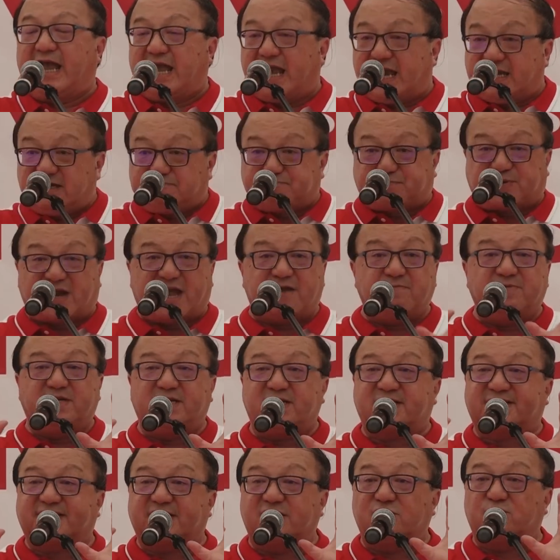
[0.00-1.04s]
And Prime
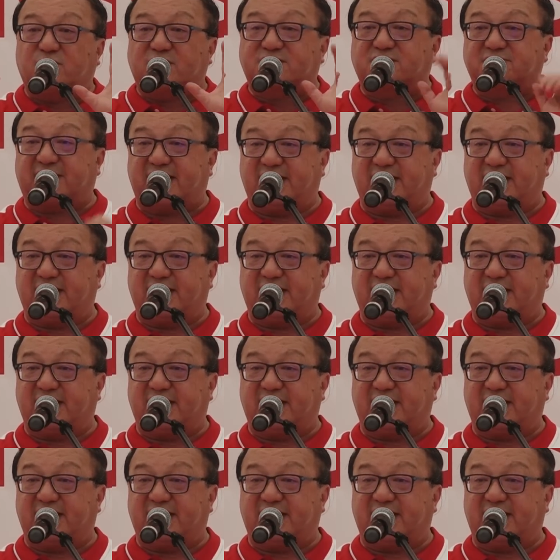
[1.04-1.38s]
Minister was